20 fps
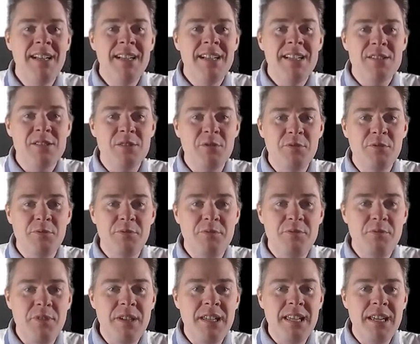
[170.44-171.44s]
So
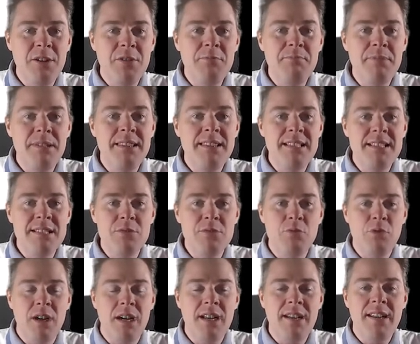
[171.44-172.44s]
we can open this
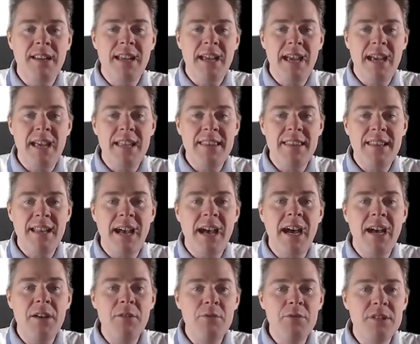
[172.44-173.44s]
one and
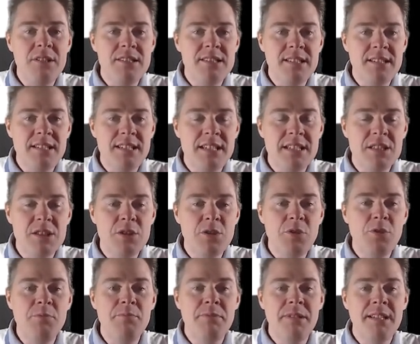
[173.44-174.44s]
I would suggest
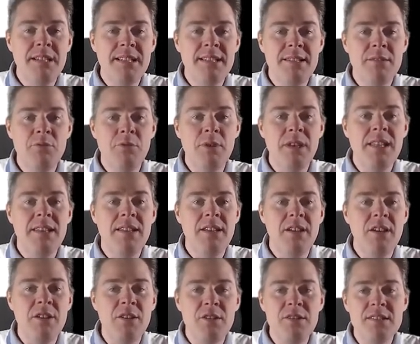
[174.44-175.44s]
to open it with
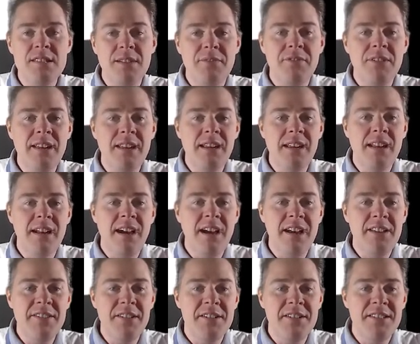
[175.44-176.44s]
uh, something
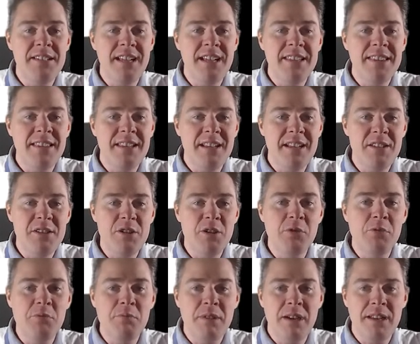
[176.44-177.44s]
other than uh,
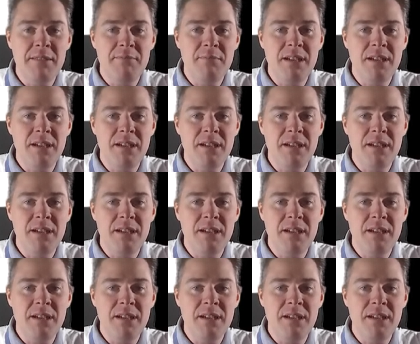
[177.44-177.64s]
Notepad.